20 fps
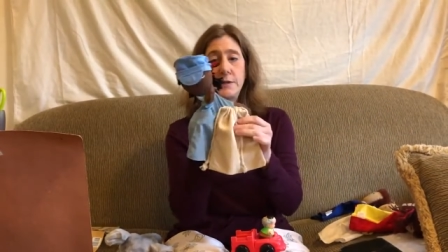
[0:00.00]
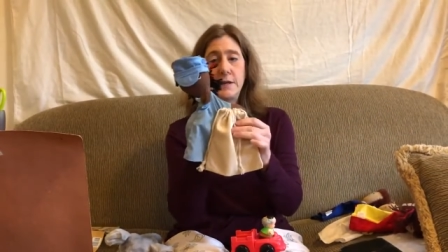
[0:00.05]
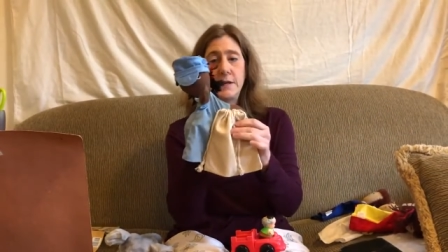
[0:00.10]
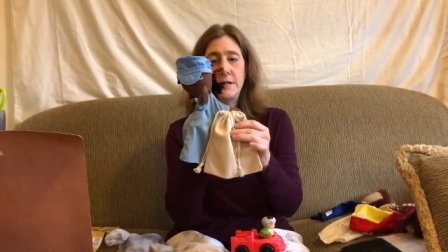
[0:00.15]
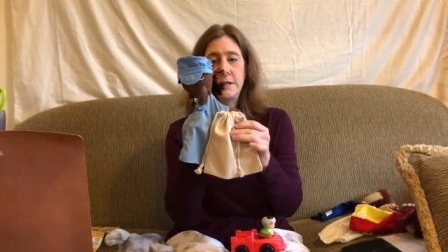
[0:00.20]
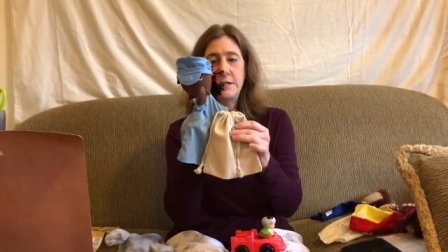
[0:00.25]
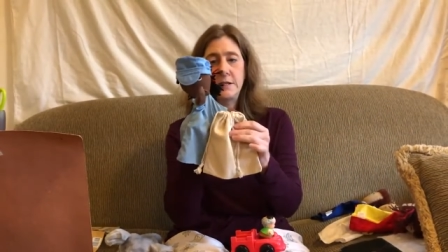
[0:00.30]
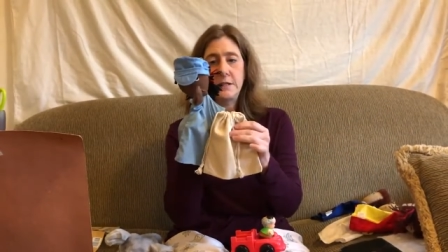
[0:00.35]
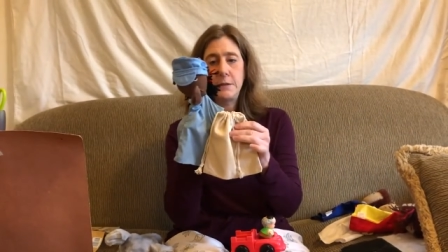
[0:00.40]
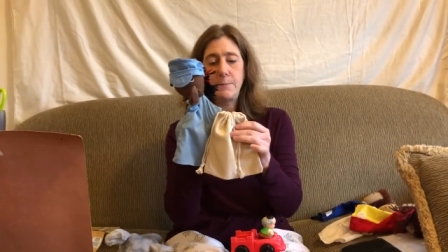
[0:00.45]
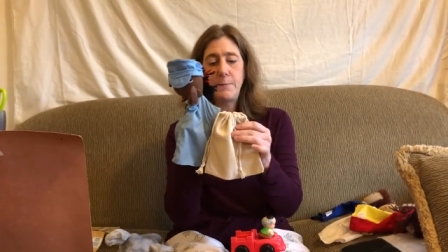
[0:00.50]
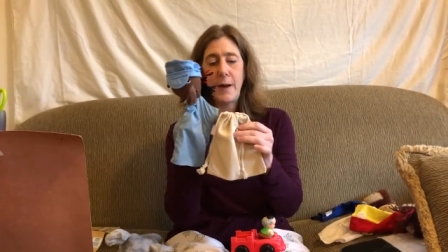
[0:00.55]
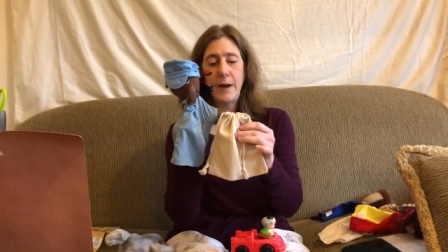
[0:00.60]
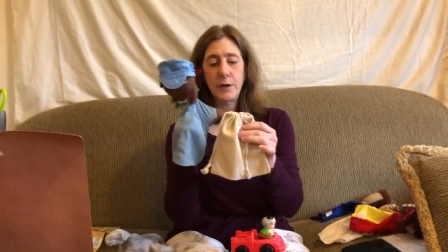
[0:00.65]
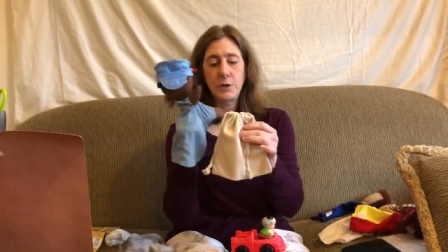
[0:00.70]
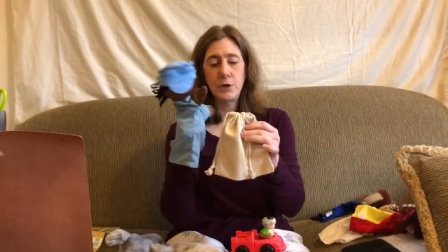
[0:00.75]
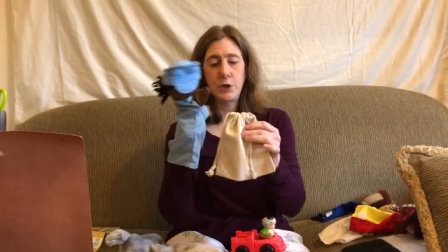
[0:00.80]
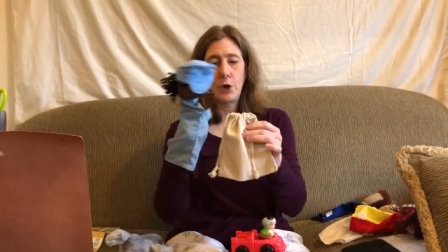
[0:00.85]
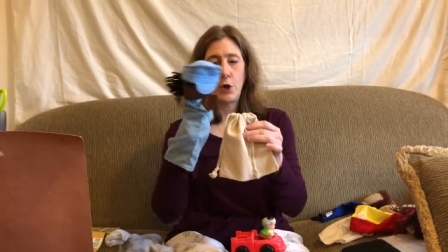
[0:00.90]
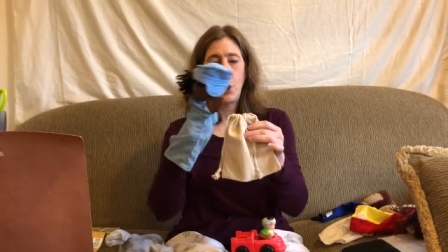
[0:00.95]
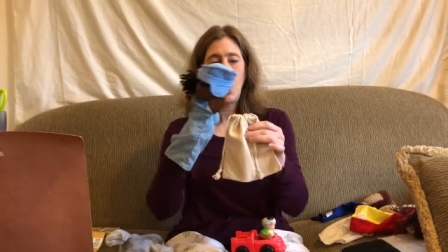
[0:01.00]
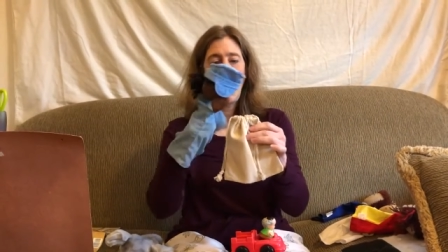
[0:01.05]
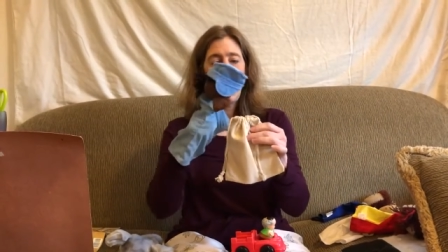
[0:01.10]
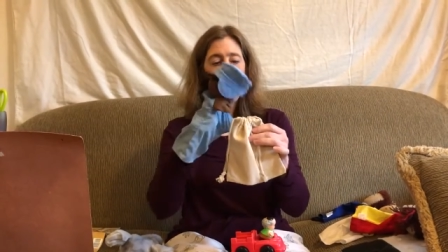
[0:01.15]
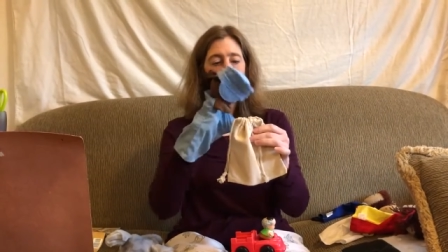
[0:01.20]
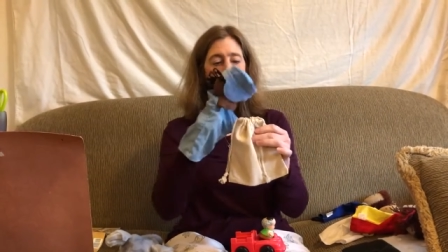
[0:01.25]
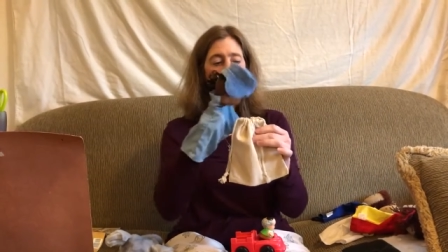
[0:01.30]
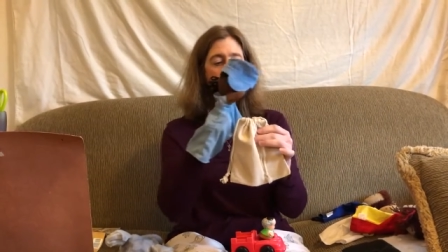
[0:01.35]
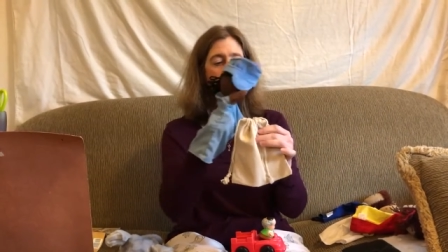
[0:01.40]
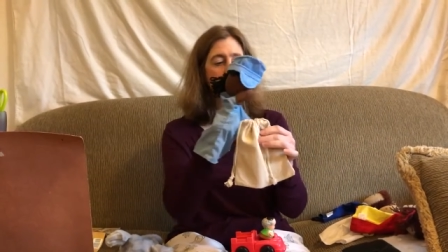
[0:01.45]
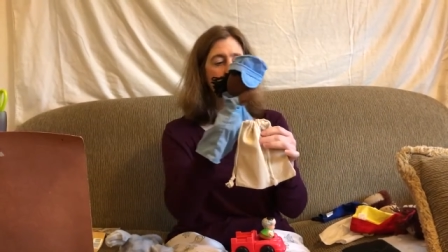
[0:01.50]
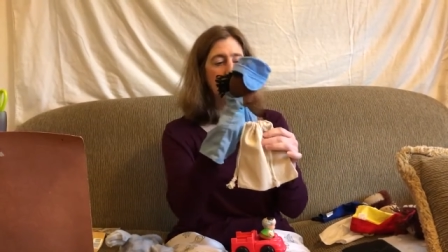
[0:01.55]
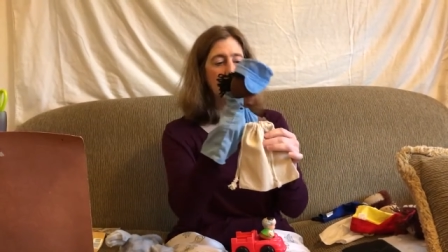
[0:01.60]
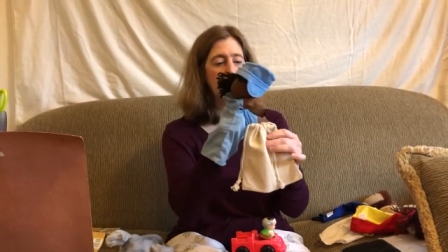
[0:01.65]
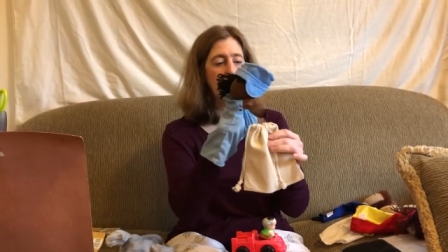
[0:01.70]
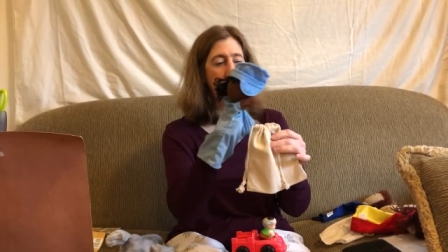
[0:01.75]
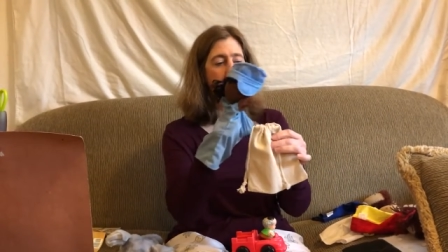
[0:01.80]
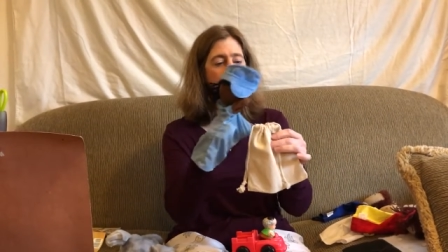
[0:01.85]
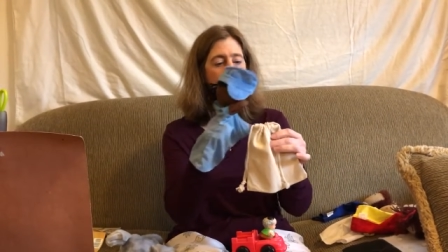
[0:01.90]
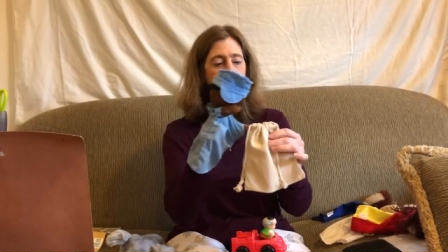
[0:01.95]
was an inspector who looked
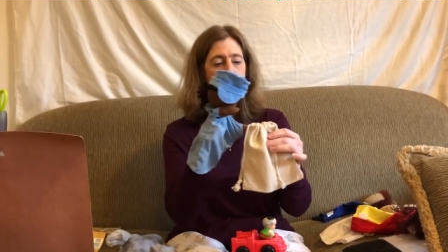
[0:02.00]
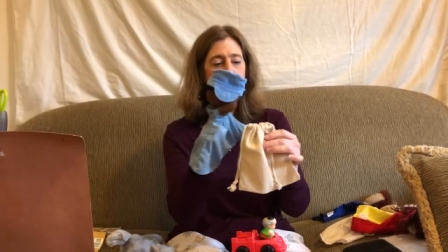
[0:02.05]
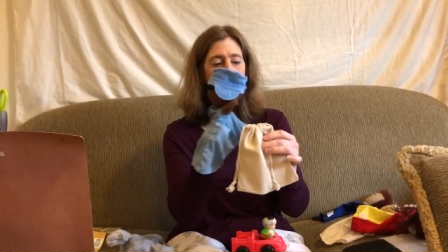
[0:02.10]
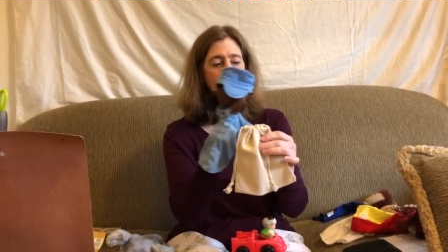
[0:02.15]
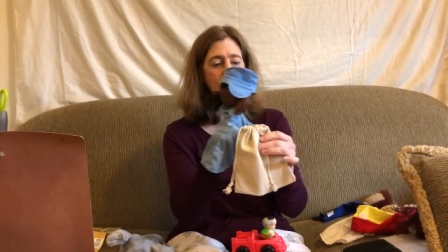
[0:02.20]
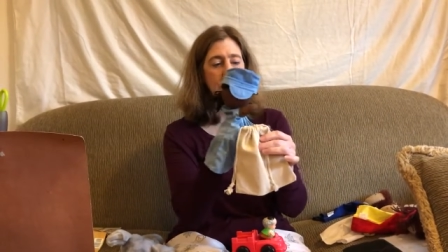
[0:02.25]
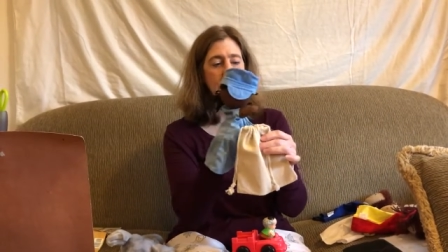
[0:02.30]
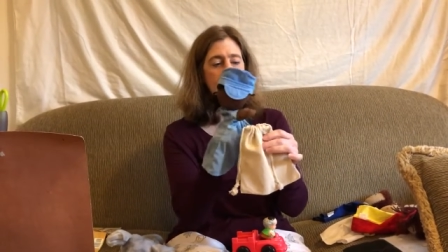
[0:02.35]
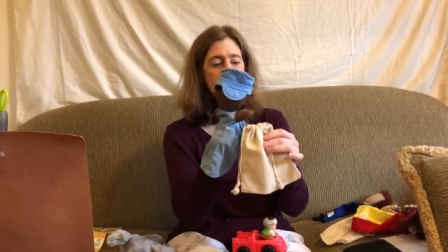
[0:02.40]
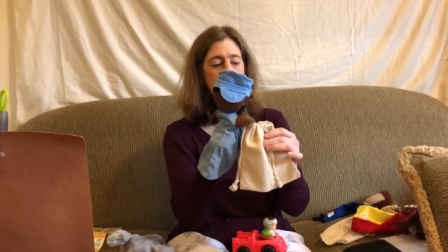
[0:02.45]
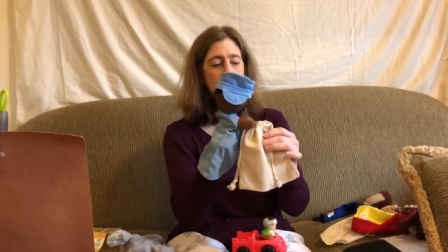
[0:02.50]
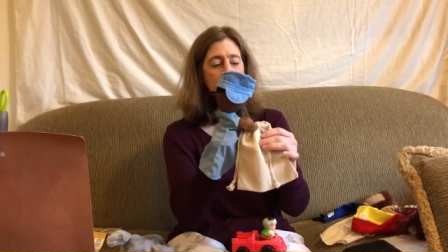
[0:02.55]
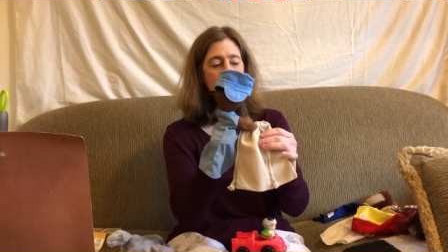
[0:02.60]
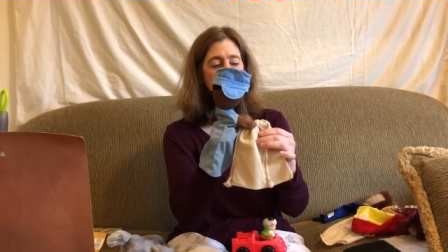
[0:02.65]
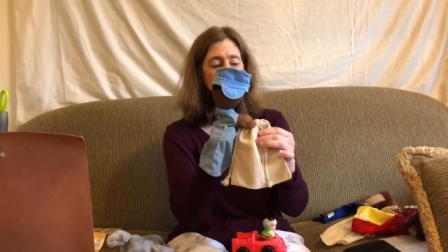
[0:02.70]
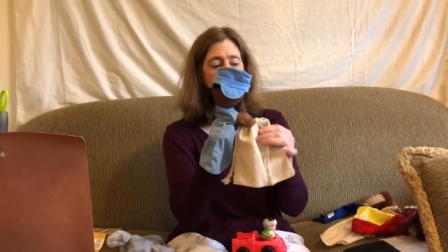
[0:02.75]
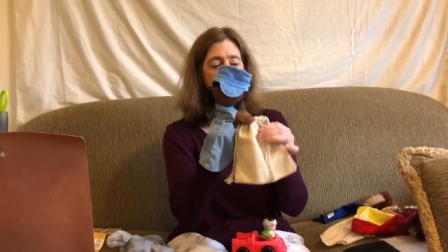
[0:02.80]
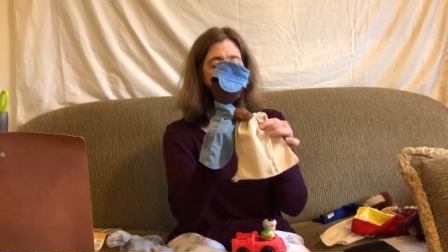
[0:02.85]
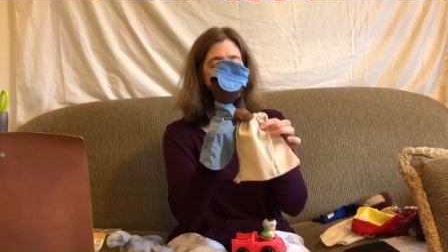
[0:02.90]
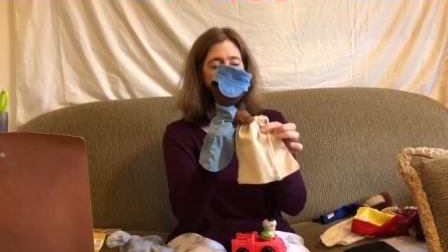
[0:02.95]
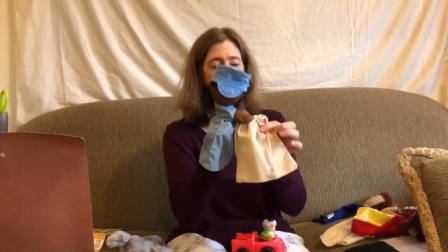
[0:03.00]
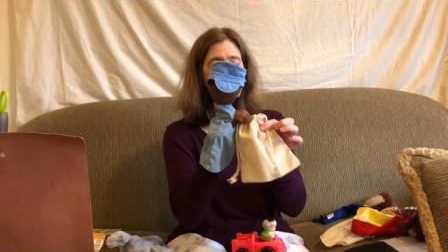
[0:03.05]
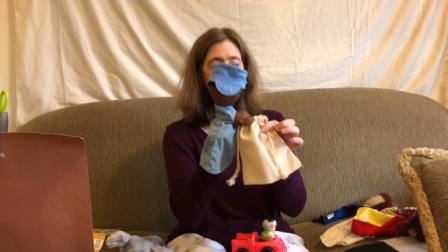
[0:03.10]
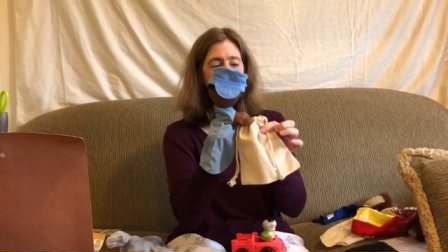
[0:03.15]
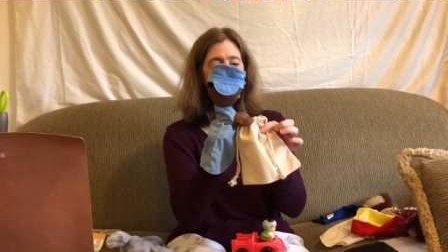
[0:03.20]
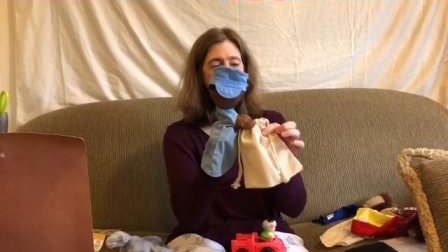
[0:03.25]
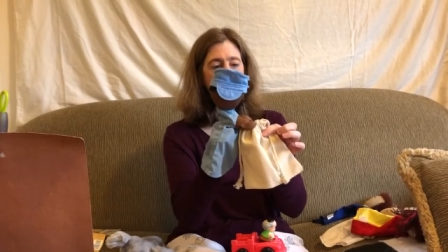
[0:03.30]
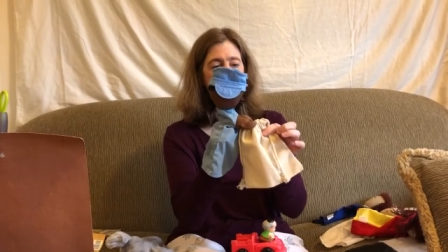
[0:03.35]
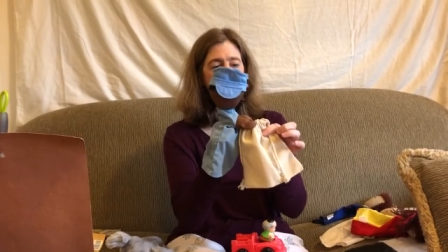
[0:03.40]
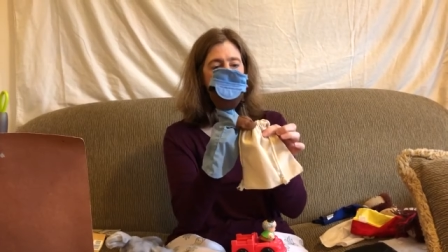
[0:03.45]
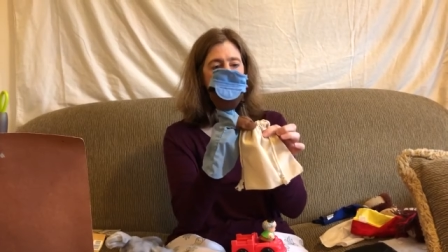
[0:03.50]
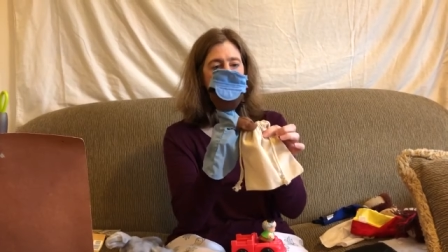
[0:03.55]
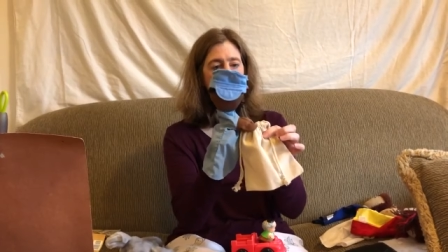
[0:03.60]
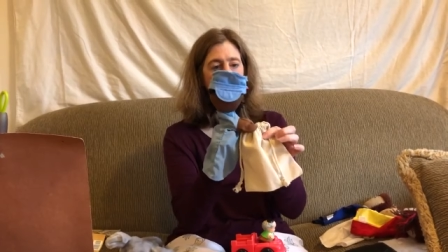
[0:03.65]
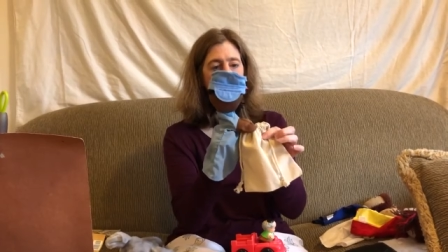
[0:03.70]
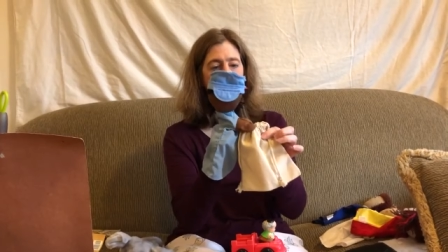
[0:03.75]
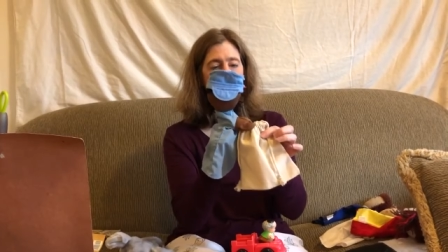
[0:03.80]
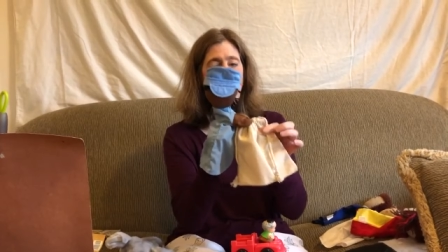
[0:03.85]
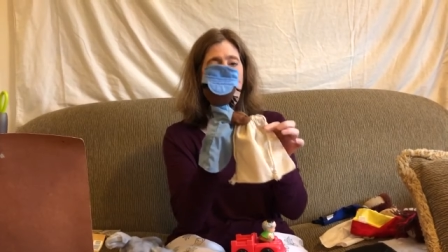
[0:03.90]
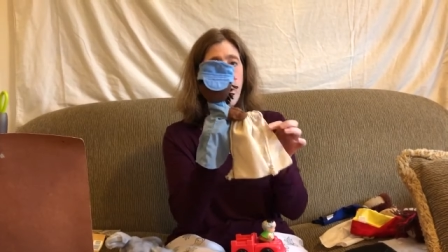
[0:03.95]
at every sack to make
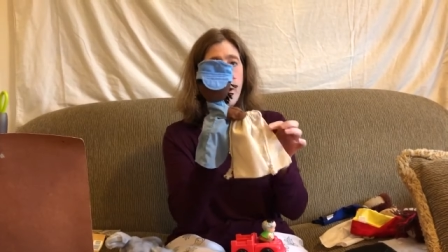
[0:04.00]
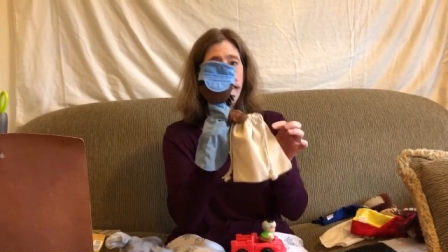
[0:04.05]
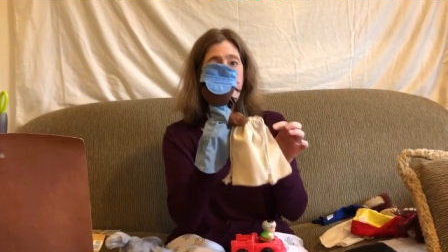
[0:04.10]
sure